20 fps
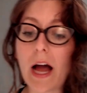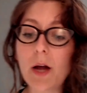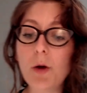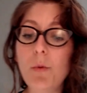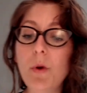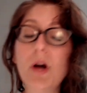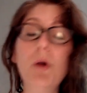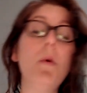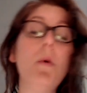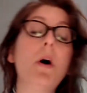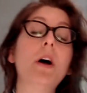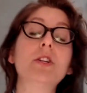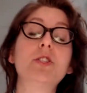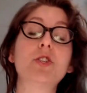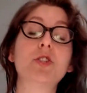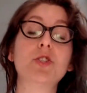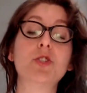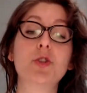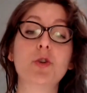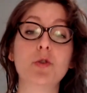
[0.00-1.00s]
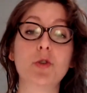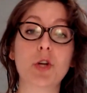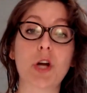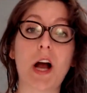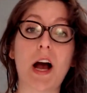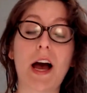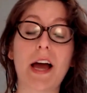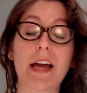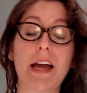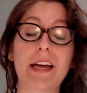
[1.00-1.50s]
Yeah, no, I will
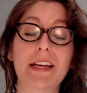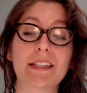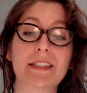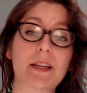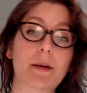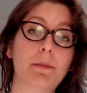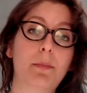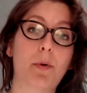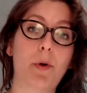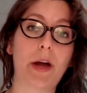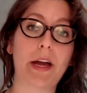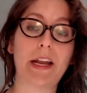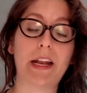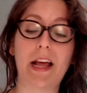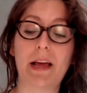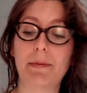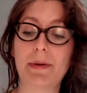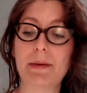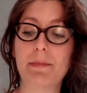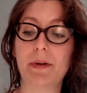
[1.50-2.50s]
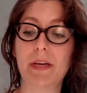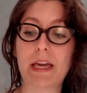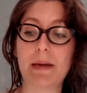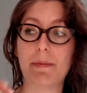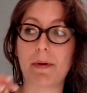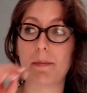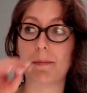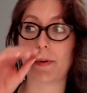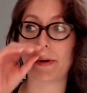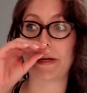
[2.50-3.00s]
watch Junior High at some point.
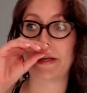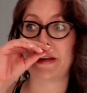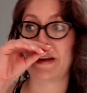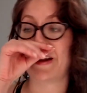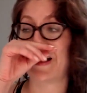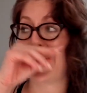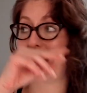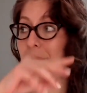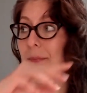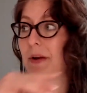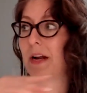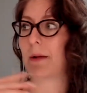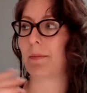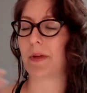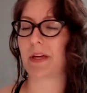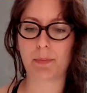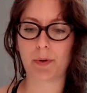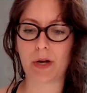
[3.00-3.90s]
People keep on bringing it up.